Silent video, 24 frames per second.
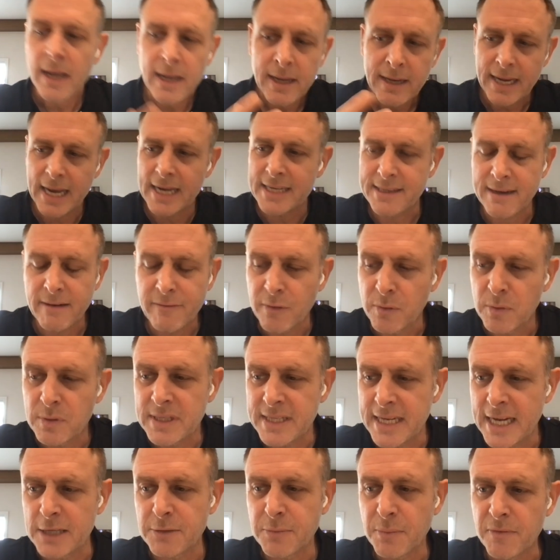Yes, everyone's
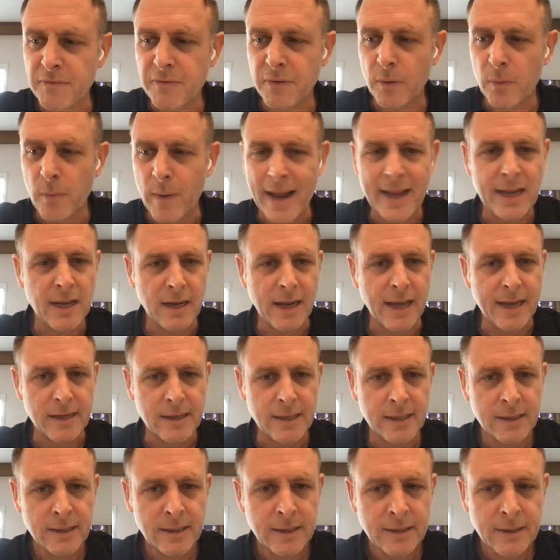desperate for a regulator.